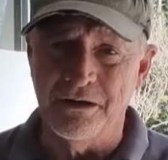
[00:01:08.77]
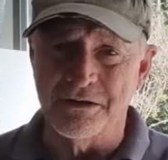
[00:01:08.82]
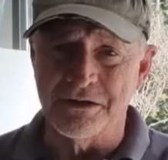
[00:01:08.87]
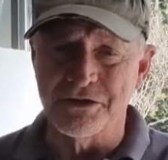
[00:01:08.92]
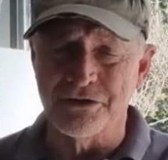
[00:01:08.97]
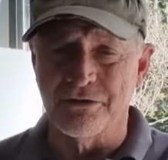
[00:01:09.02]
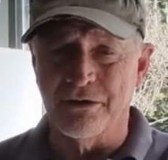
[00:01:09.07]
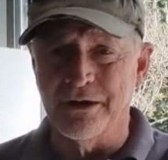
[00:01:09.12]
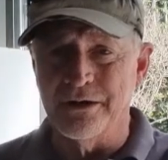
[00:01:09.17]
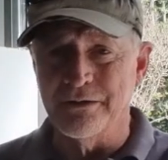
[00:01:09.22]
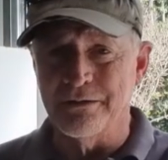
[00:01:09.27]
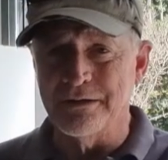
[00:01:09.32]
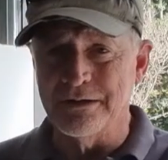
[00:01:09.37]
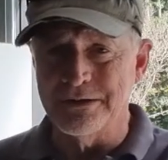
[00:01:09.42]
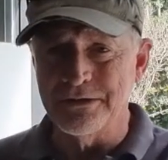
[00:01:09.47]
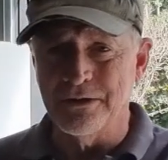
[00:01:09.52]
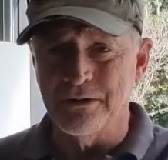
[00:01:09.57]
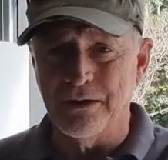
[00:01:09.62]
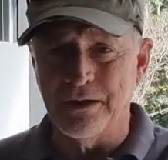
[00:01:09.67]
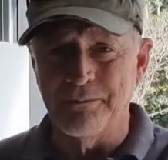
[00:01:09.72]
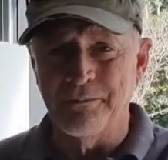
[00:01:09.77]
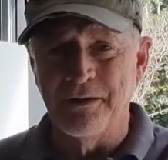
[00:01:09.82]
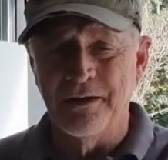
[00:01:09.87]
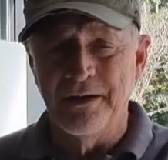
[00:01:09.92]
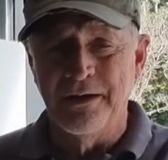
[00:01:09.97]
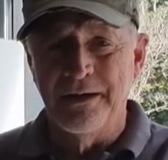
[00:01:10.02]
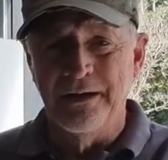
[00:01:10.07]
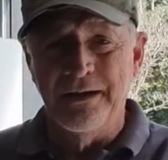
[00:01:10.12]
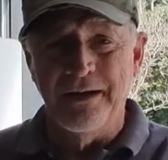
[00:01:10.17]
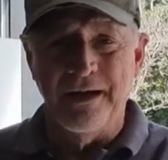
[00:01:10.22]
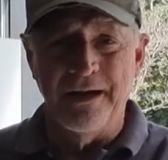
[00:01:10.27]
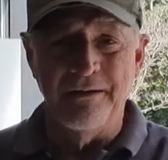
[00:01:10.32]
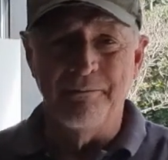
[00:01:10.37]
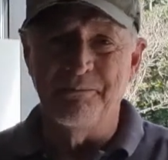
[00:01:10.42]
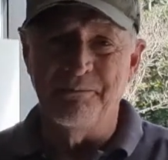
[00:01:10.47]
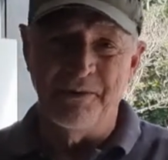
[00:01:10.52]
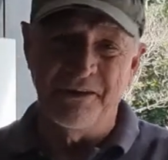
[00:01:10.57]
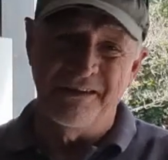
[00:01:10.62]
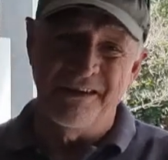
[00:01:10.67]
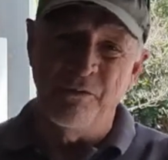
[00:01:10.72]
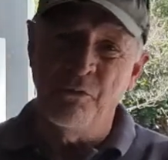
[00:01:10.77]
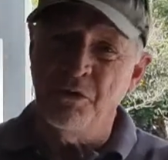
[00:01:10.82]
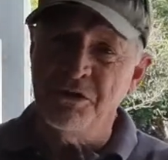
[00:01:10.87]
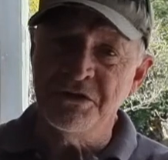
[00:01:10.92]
in Australia at the time, but there